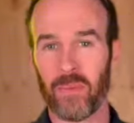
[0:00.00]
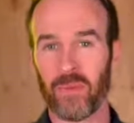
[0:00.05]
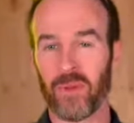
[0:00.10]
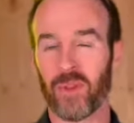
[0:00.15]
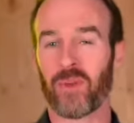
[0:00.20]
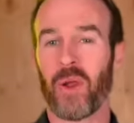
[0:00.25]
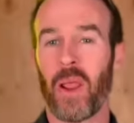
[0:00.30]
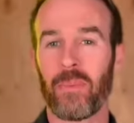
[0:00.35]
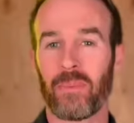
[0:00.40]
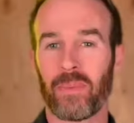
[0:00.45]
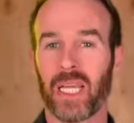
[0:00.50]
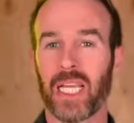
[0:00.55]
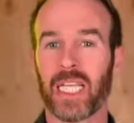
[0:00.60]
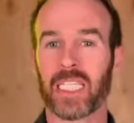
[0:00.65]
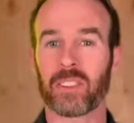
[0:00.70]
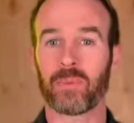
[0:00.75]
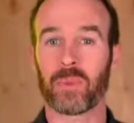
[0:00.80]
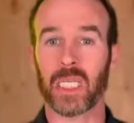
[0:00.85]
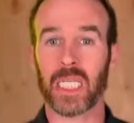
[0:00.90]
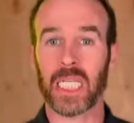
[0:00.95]
come to the right
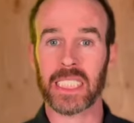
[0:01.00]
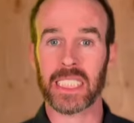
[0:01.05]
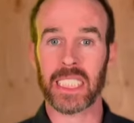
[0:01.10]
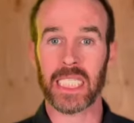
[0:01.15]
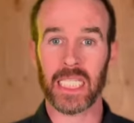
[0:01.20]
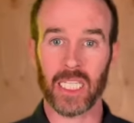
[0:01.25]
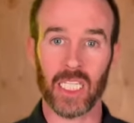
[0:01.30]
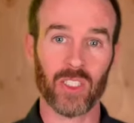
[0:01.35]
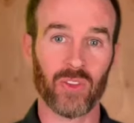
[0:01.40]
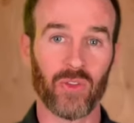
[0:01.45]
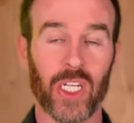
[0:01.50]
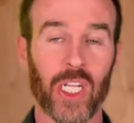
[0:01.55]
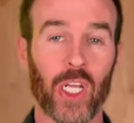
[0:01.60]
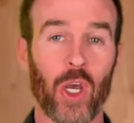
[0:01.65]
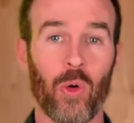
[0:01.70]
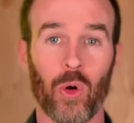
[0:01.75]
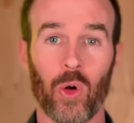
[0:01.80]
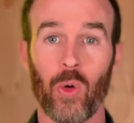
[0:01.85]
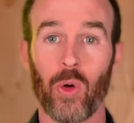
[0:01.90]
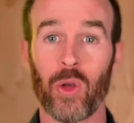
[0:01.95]
place, because in this
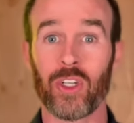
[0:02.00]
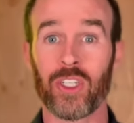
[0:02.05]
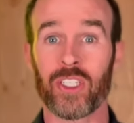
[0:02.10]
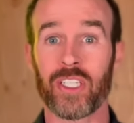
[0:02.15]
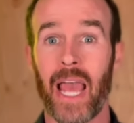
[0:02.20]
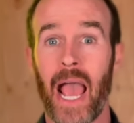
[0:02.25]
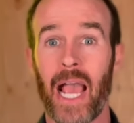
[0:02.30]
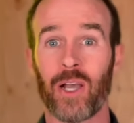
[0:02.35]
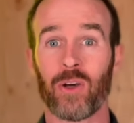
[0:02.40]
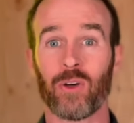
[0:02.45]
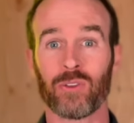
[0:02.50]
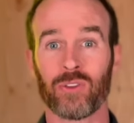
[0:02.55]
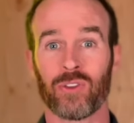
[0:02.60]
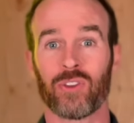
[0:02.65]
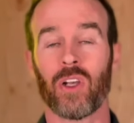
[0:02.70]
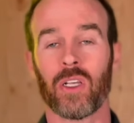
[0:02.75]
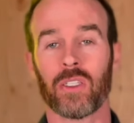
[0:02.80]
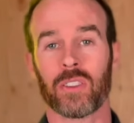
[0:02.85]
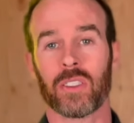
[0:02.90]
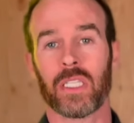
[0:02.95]
video, we're going to tackle
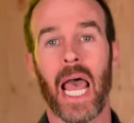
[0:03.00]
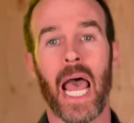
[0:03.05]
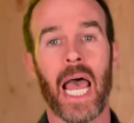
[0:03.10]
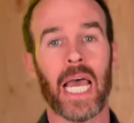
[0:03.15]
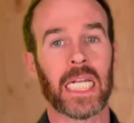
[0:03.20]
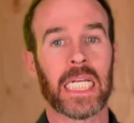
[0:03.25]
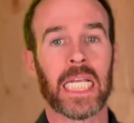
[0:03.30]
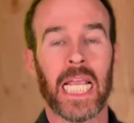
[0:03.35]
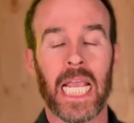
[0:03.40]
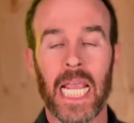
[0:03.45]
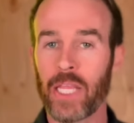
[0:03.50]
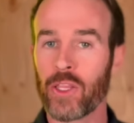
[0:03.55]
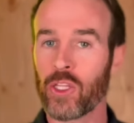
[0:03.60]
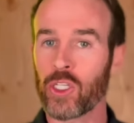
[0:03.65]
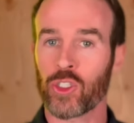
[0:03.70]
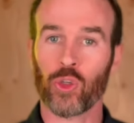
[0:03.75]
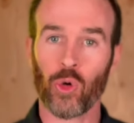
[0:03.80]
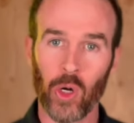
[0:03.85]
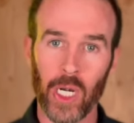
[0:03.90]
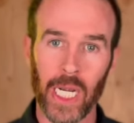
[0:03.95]
just that. And the
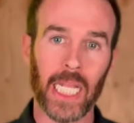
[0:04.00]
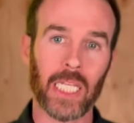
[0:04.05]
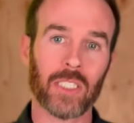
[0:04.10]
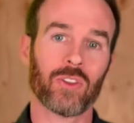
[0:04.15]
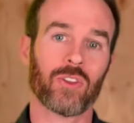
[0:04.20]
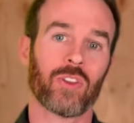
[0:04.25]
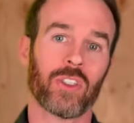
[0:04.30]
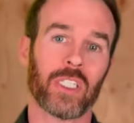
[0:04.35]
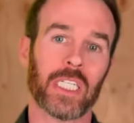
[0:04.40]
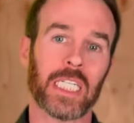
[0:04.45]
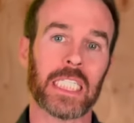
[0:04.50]
short answer